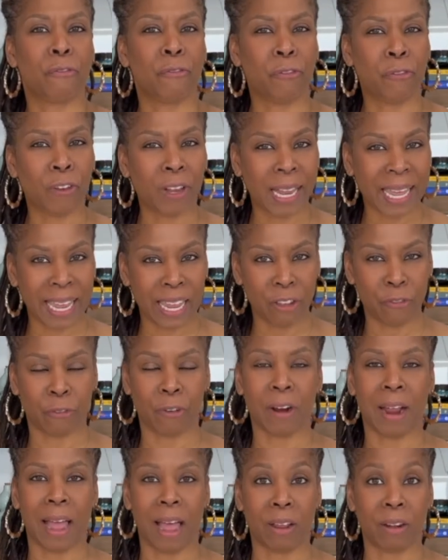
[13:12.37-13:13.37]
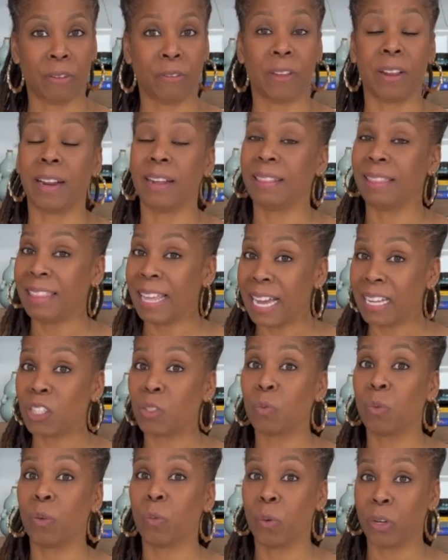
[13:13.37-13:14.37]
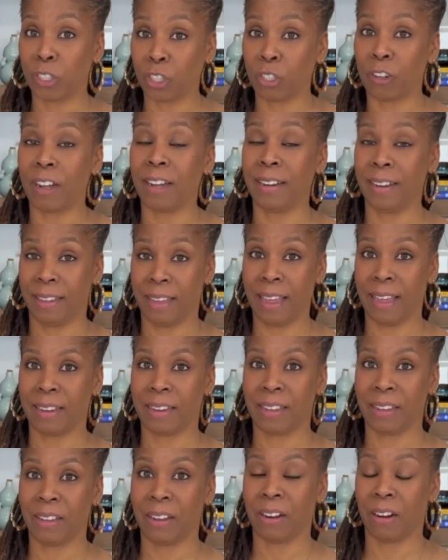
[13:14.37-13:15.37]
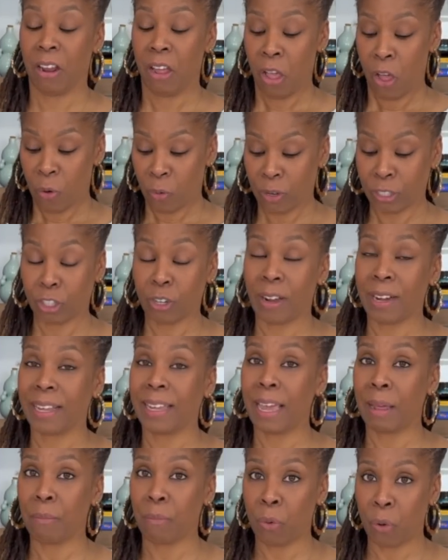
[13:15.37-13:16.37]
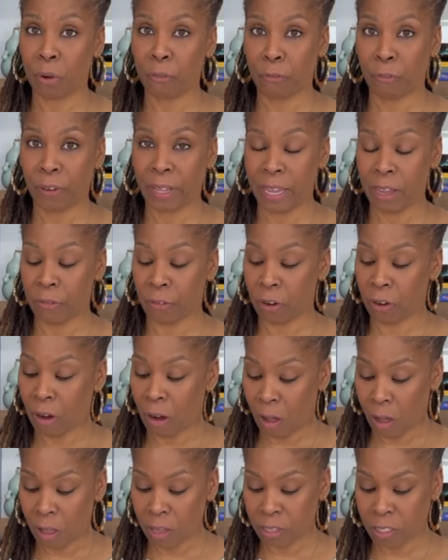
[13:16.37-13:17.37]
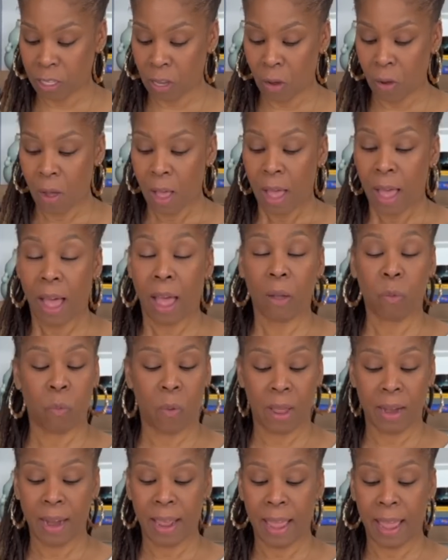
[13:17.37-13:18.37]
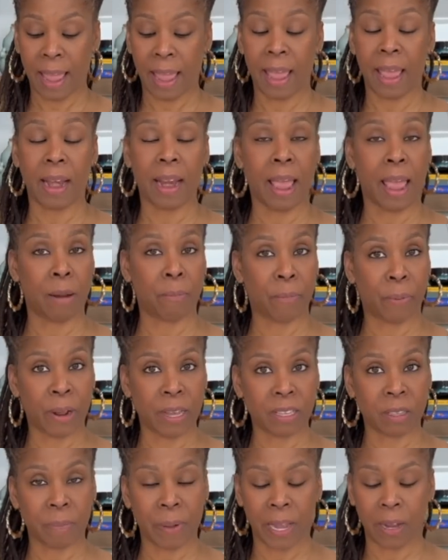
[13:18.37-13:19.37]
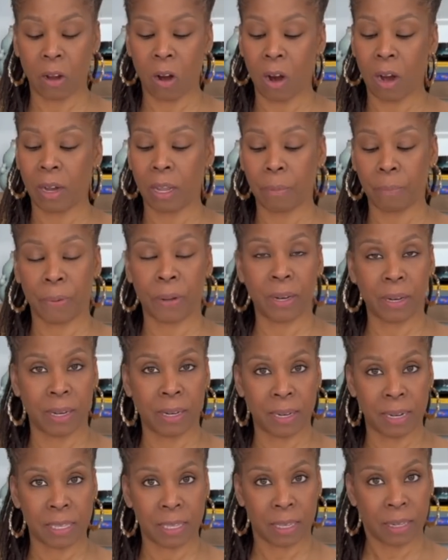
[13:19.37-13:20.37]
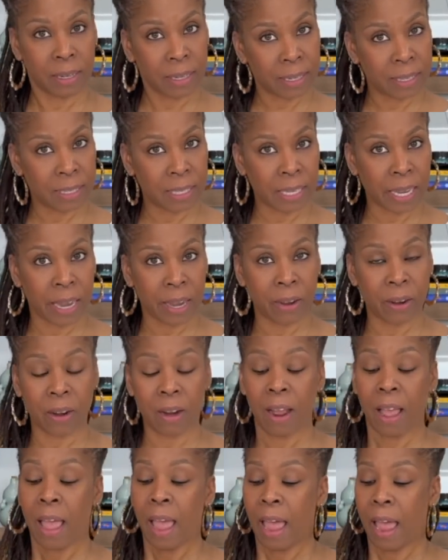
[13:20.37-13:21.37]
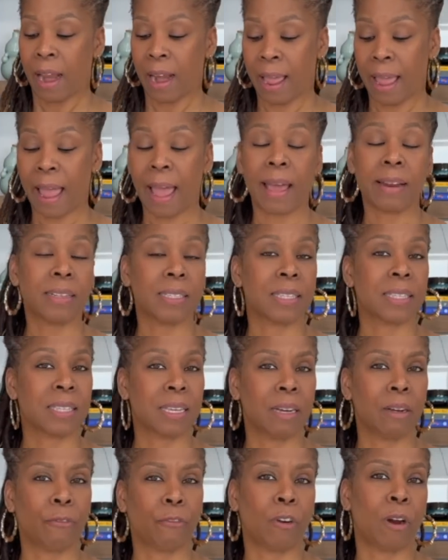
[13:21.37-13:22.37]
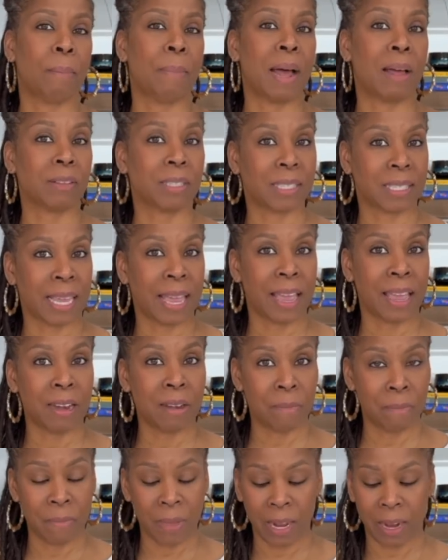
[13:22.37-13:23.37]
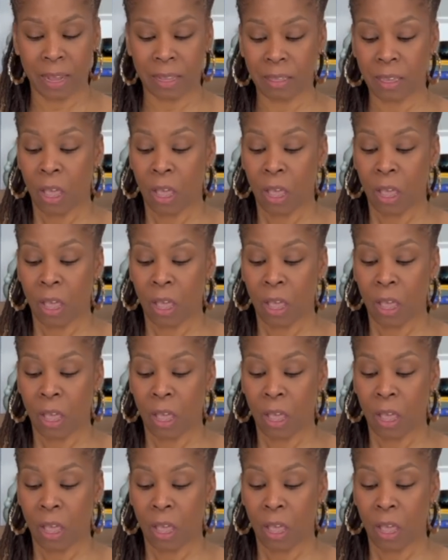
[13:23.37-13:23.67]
flavor out of it, and that's what we're trying to get here. We're trying to get more flavor. Also, I went ahead and pressed my garlic, put it in this little container, and I had it sitting for about 10 minutes.